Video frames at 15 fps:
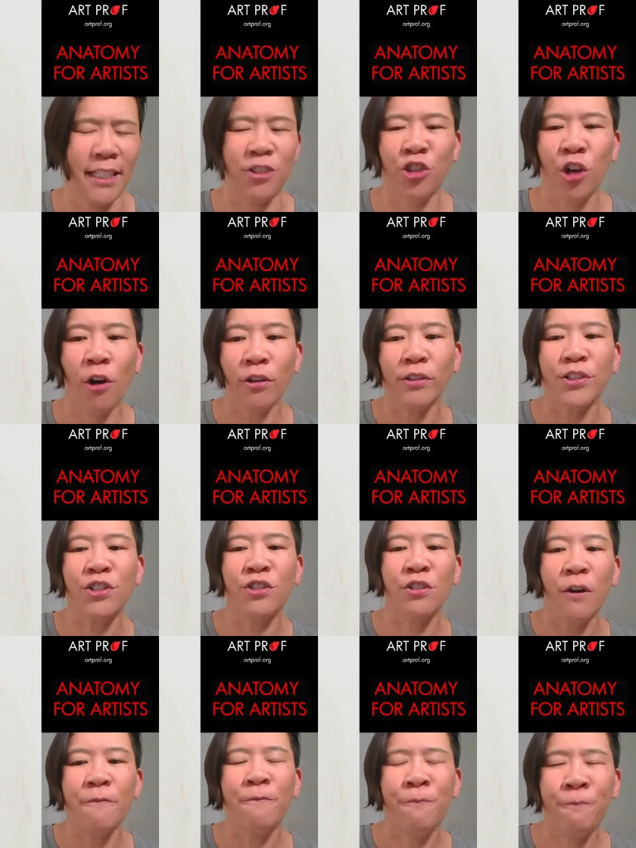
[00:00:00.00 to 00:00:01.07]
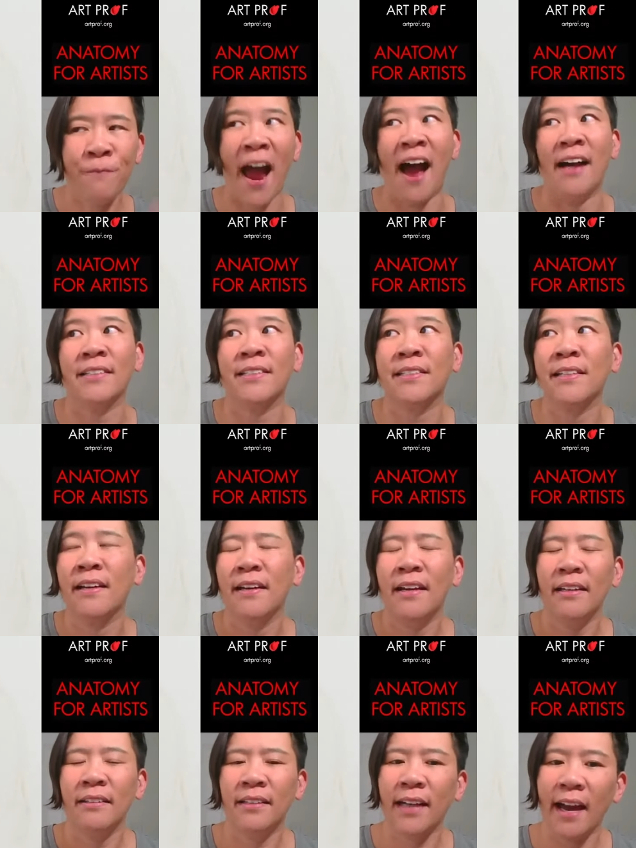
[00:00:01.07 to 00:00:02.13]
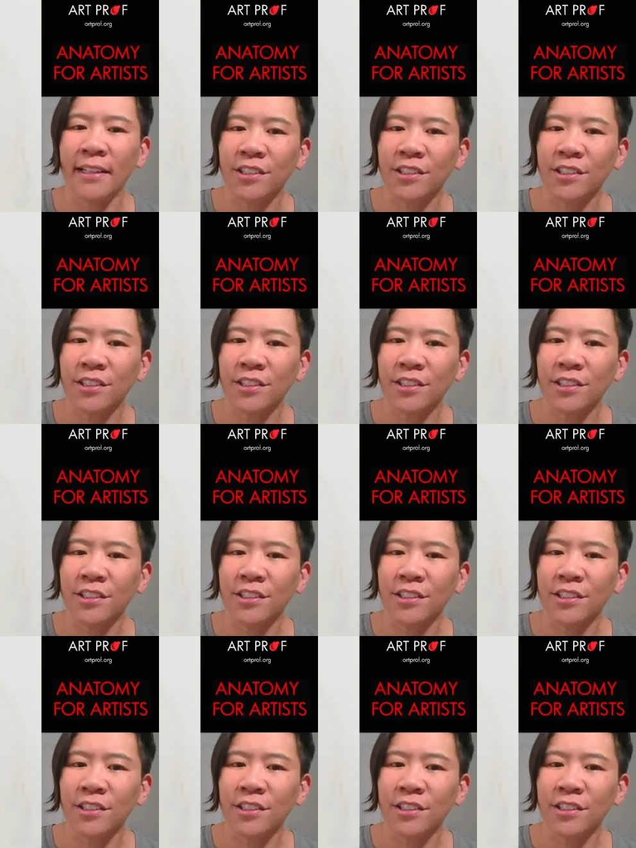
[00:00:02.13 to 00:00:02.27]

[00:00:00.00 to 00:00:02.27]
Like charcoal is so fast that I